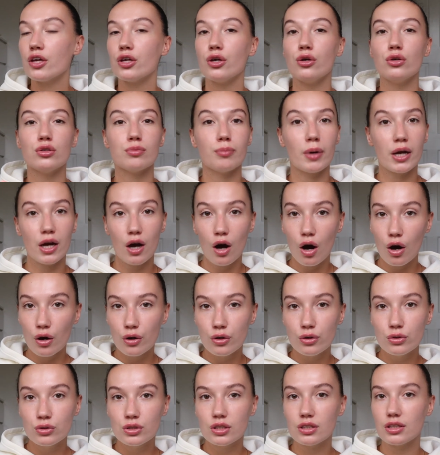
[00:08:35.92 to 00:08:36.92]
use my
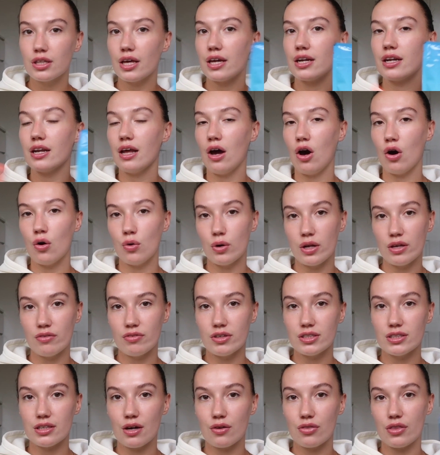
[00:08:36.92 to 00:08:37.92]
code, then I'll leave
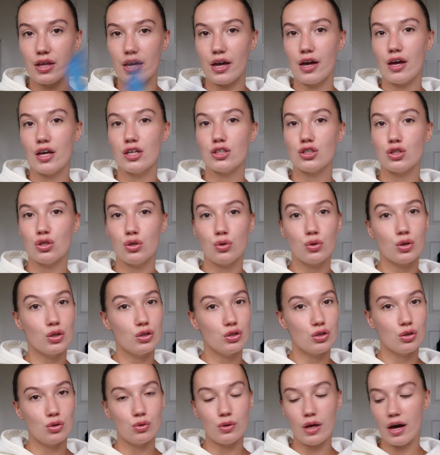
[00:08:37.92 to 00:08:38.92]
it down there so you
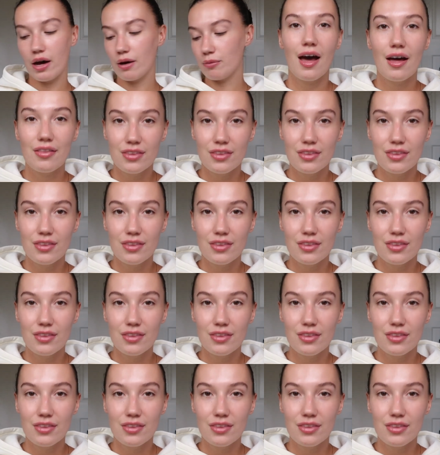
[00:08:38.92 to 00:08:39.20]
can do that.